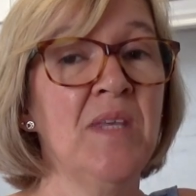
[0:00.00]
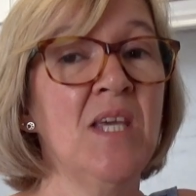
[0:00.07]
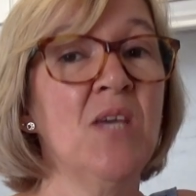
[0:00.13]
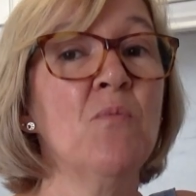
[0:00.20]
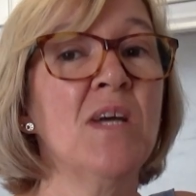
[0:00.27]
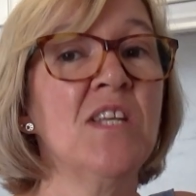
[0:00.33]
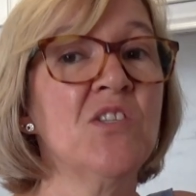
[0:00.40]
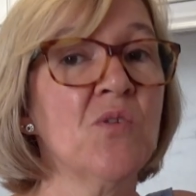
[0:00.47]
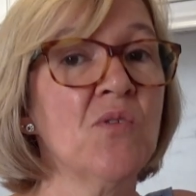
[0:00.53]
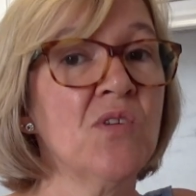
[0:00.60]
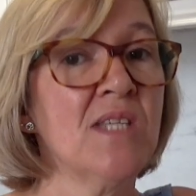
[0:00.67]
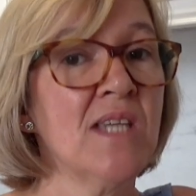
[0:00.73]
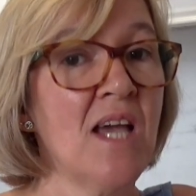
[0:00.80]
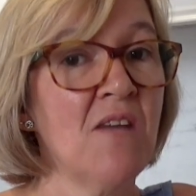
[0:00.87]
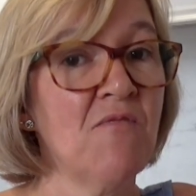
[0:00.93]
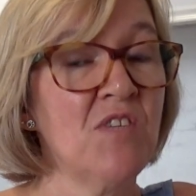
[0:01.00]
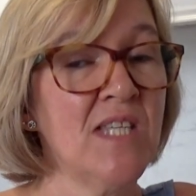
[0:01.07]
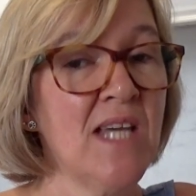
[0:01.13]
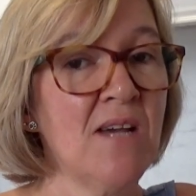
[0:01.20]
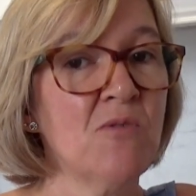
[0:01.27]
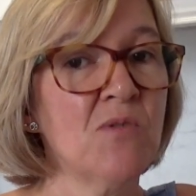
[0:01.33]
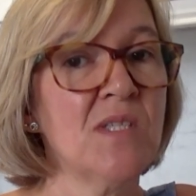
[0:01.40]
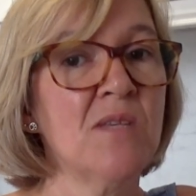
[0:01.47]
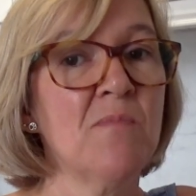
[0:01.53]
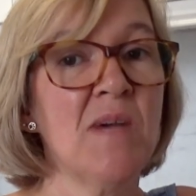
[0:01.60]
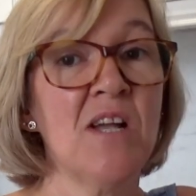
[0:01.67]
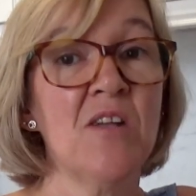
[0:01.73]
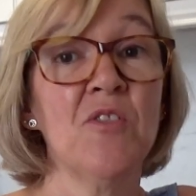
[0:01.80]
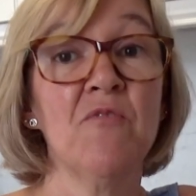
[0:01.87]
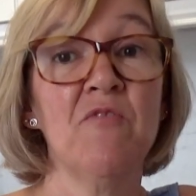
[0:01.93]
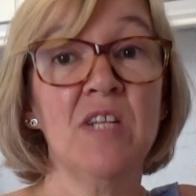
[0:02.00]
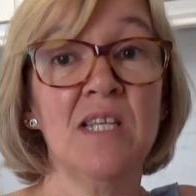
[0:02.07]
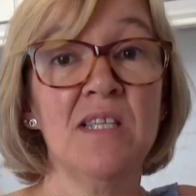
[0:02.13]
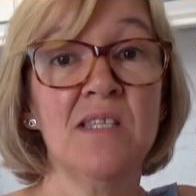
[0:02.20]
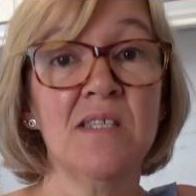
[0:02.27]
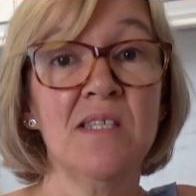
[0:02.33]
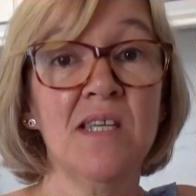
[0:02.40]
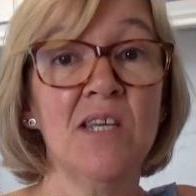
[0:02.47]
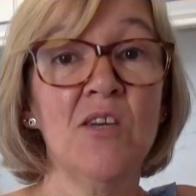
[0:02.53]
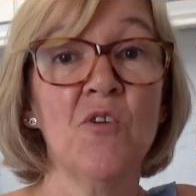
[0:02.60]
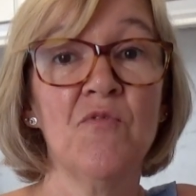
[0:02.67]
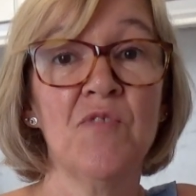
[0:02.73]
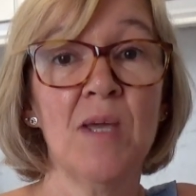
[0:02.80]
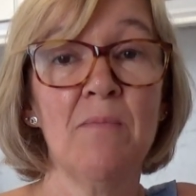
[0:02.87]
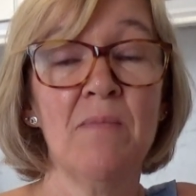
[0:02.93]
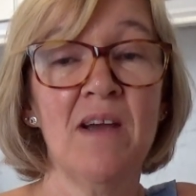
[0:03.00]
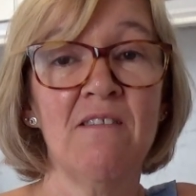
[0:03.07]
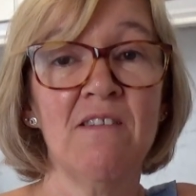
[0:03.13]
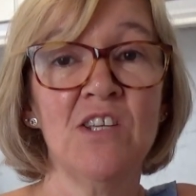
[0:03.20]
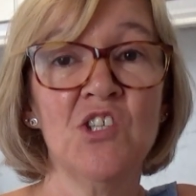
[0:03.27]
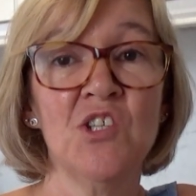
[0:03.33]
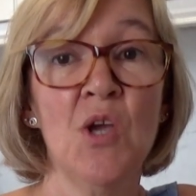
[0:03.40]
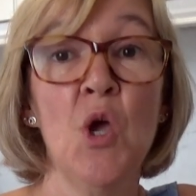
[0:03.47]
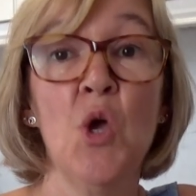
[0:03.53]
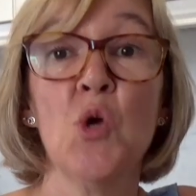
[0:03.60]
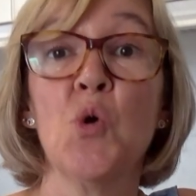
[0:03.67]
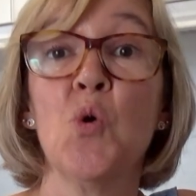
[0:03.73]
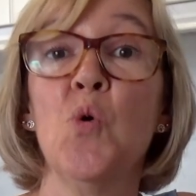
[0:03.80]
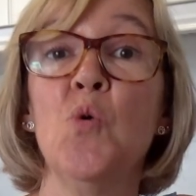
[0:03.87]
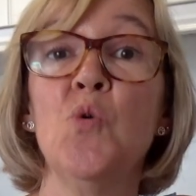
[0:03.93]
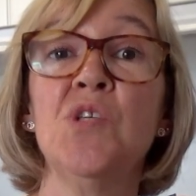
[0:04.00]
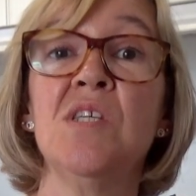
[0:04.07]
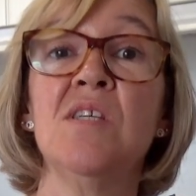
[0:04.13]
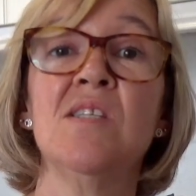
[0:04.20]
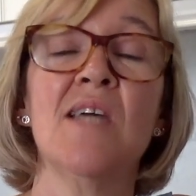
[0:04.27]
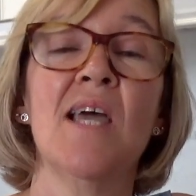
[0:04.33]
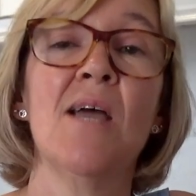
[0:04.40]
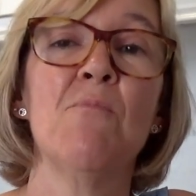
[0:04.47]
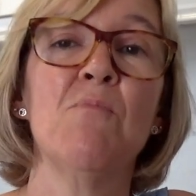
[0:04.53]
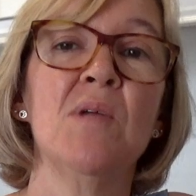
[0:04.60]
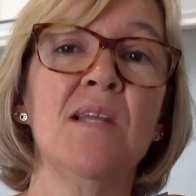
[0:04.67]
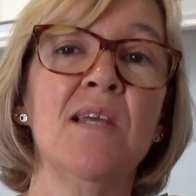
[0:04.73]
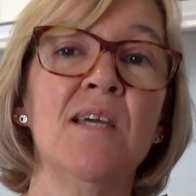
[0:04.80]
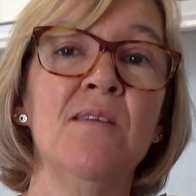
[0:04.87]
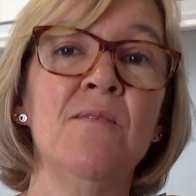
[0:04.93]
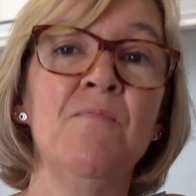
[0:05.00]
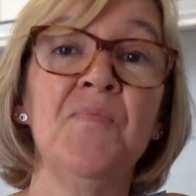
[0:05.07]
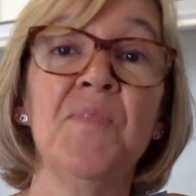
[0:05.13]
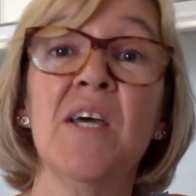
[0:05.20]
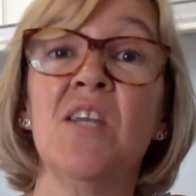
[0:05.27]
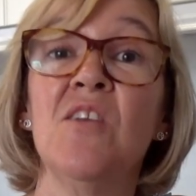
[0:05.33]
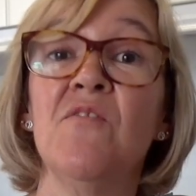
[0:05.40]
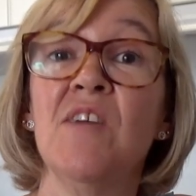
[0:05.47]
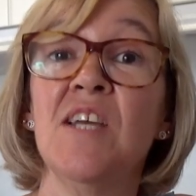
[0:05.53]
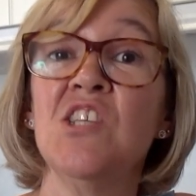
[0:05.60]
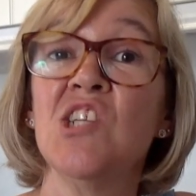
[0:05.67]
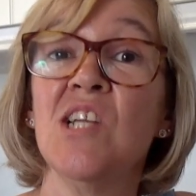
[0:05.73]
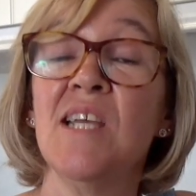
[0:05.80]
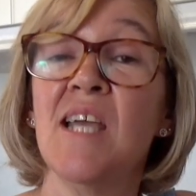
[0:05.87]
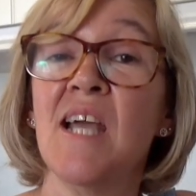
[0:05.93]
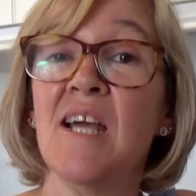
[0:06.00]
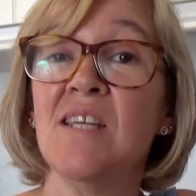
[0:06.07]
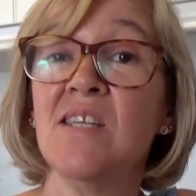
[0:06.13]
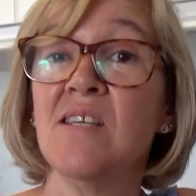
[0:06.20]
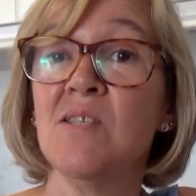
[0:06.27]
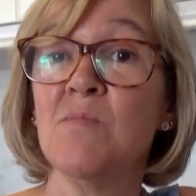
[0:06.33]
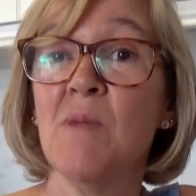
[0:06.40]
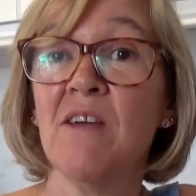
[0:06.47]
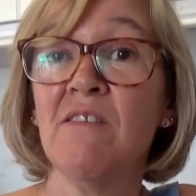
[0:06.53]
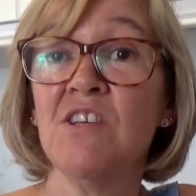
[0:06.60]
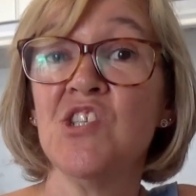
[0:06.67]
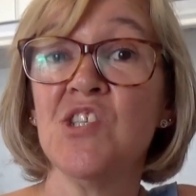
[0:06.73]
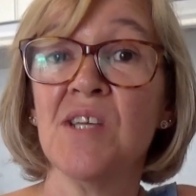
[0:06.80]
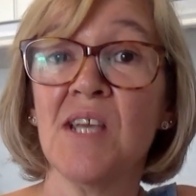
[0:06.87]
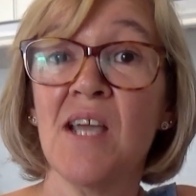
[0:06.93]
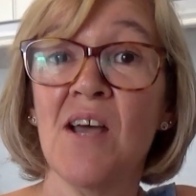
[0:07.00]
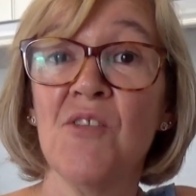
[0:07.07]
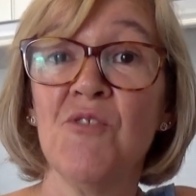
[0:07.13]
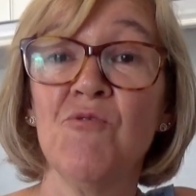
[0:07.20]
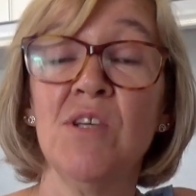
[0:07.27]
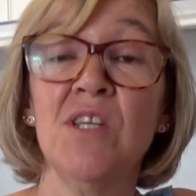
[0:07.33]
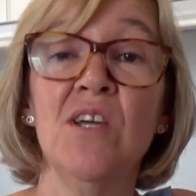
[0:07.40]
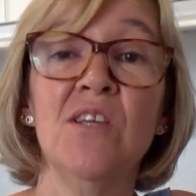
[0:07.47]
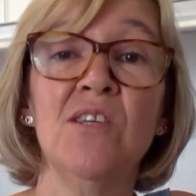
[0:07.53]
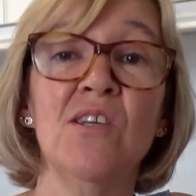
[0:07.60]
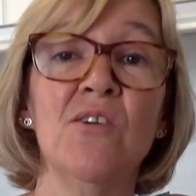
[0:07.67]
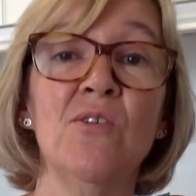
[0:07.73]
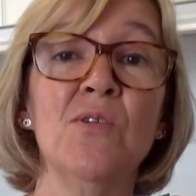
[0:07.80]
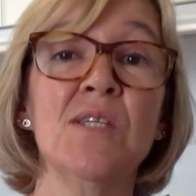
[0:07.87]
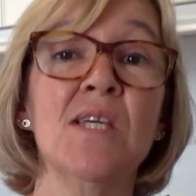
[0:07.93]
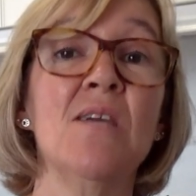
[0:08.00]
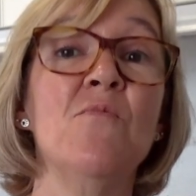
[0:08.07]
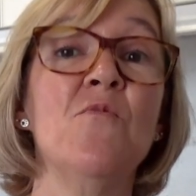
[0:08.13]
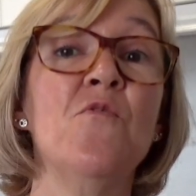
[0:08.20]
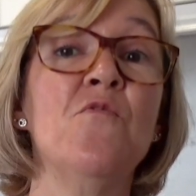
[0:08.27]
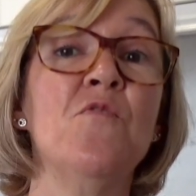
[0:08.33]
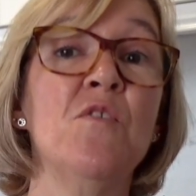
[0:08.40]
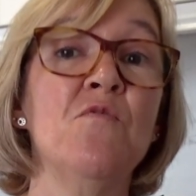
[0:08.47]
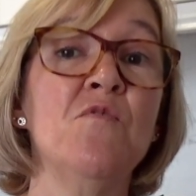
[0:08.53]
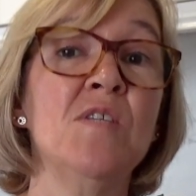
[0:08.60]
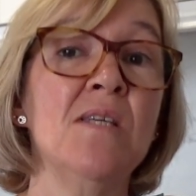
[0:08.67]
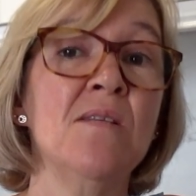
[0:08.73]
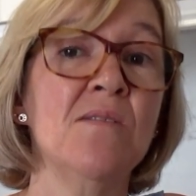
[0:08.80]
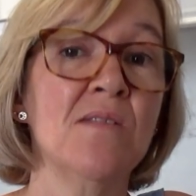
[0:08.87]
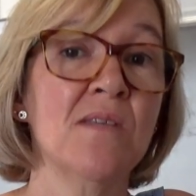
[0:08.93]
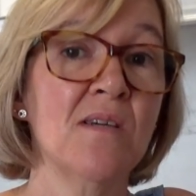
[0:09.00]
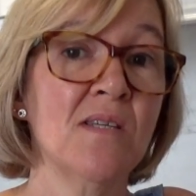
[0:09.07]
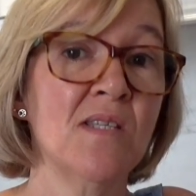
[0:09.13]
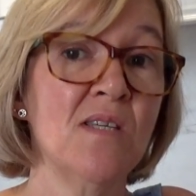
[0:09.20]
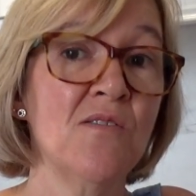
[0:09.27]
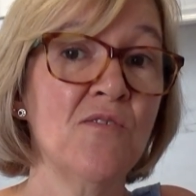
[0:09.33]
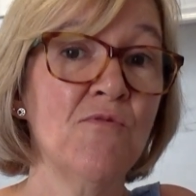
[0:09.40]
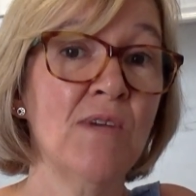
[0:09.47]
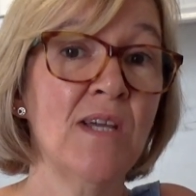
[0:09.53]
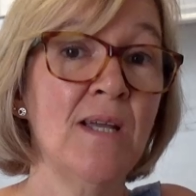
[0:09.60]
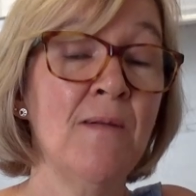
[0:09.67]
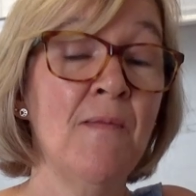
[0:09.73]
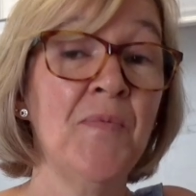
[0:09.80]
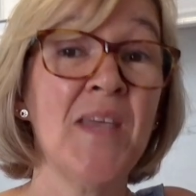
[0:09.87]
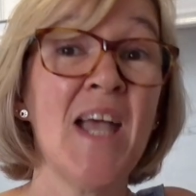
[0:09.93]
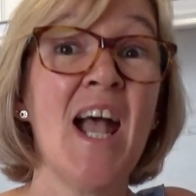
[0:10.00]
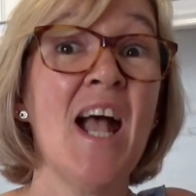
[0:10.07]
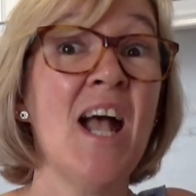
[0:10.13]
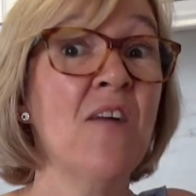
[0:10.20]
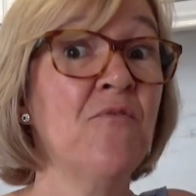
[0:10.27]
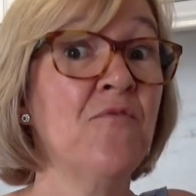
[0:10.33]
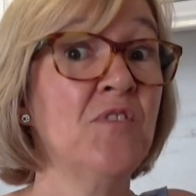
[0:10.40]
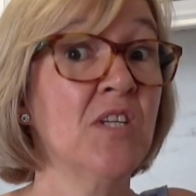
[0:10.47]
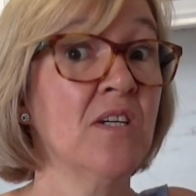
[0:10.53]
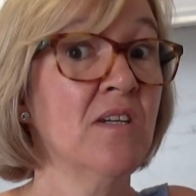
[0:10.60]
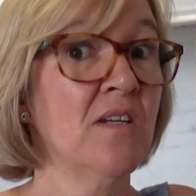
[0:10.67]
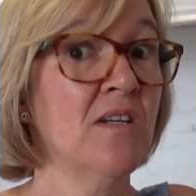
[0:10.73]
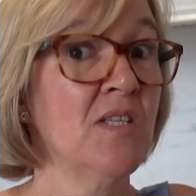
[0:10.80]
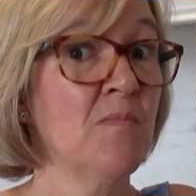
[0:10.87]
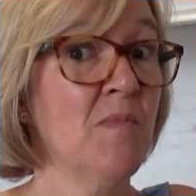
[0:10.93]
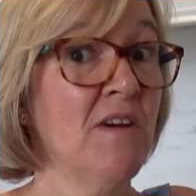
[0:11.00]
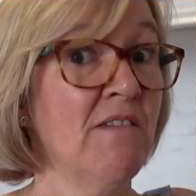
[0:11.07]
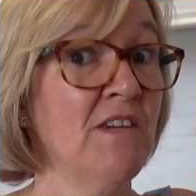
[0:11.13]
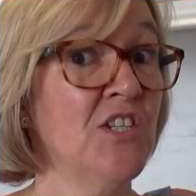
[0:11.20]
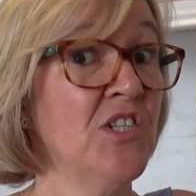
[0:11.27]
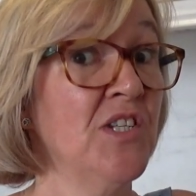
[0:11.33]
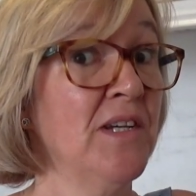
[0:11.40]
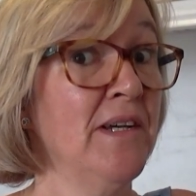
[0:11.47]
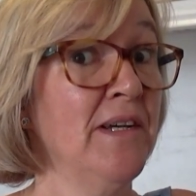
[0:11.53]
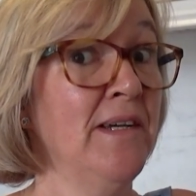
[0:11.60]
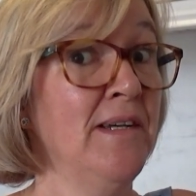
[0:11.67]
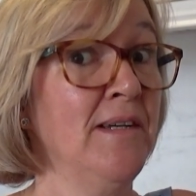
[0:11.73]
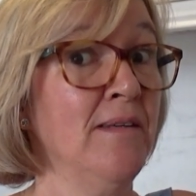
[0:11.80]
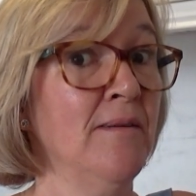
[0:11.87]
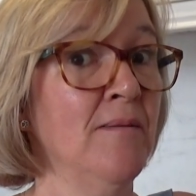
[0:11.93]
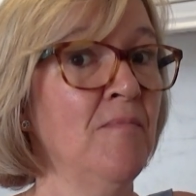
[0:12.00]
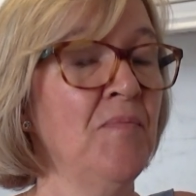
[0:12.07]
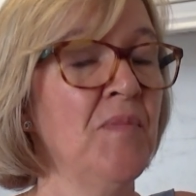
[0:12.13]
He went on to have doubts about the validity of their marriage, courted Anne Boleyn, and eventually had his marriage to Catherine annulled in 1533, after his marriage to Anne.